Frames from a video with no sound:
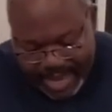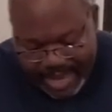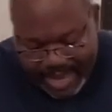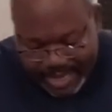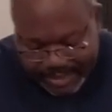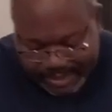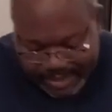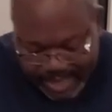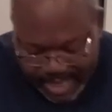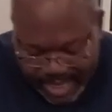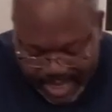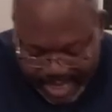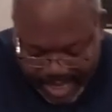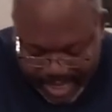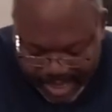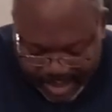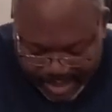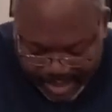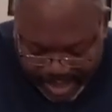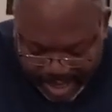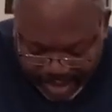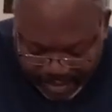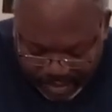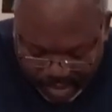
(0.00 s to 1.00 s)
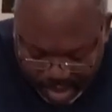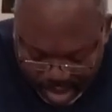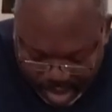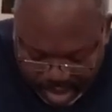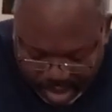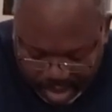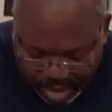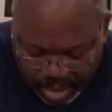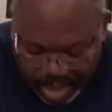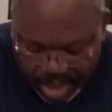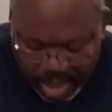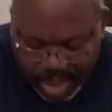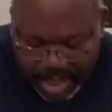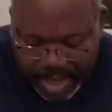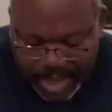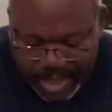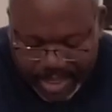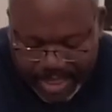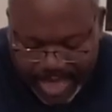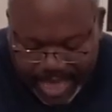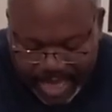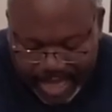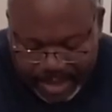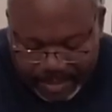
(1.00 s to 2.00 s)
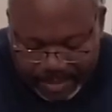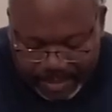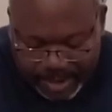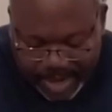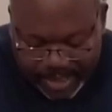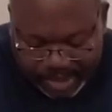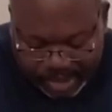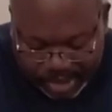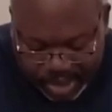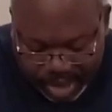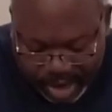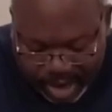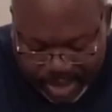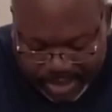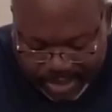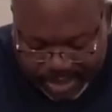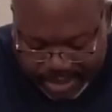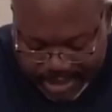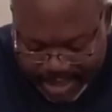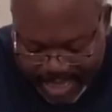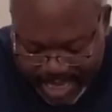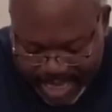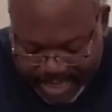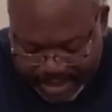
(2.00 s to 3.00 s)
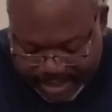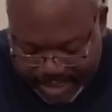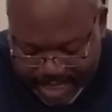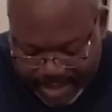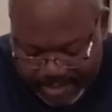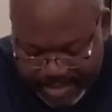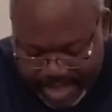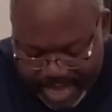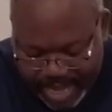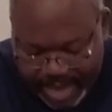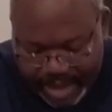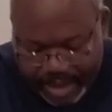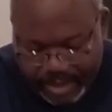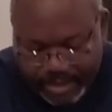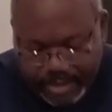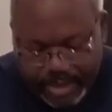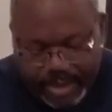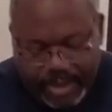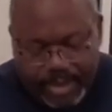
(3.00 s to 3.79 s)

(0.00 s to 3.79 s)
has done anything wrong, they can press charges against him there.